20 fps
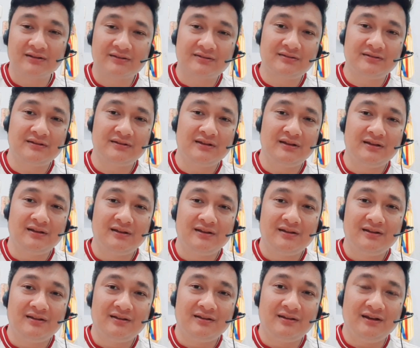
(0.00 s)

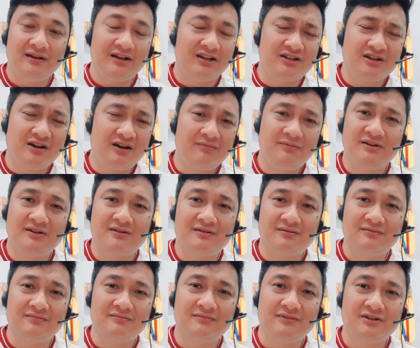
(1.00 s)
It is common.
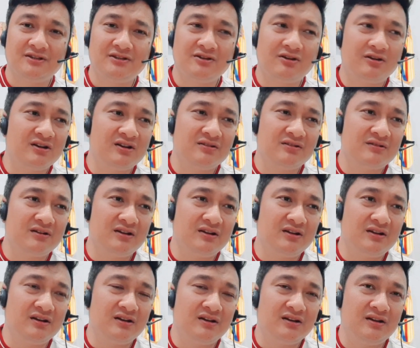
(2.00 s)
It's not
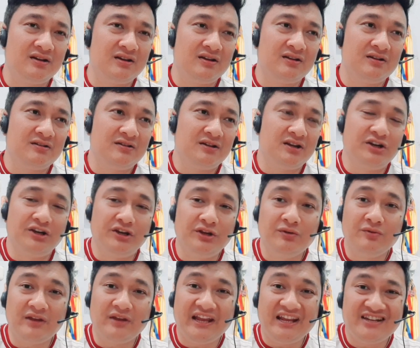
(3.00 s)
a
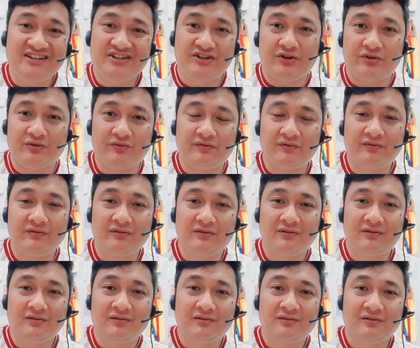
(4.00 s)
new issue
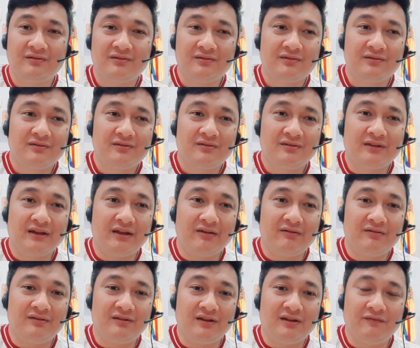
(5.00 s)
that
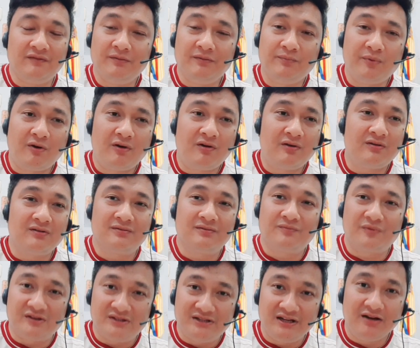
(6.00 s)
if you bought
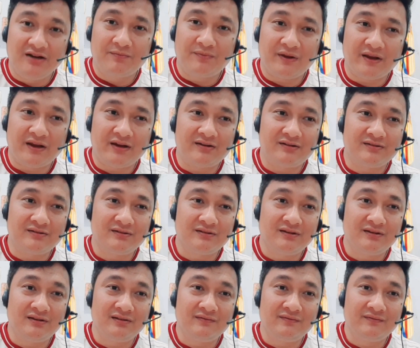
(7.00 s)
Brazilian player,
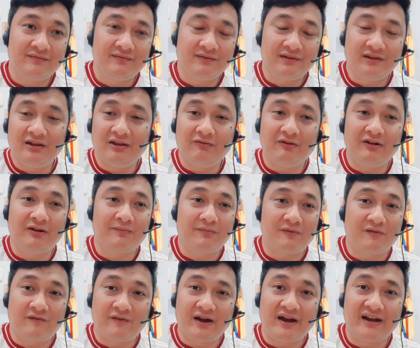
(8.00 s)
he will
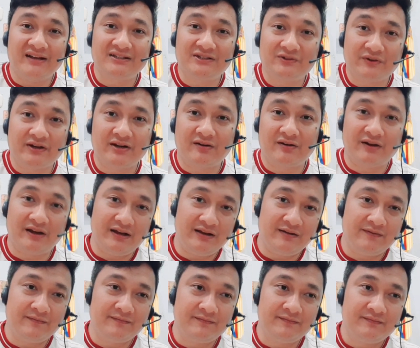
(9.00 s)
provide trickery.
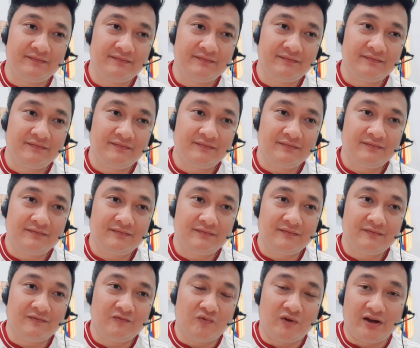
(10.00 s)

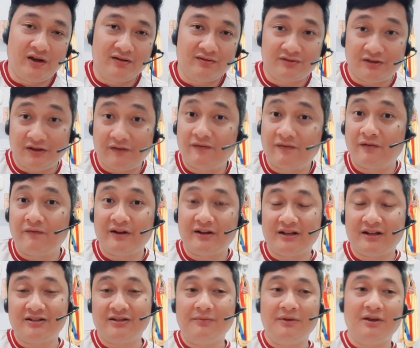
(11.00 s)
Well, different with
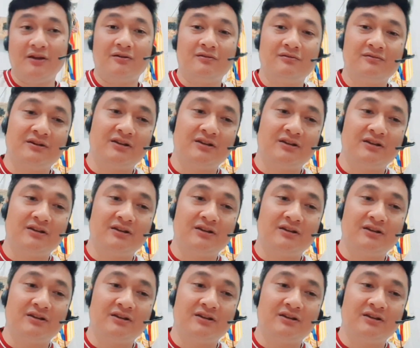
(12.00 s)
Casemiro.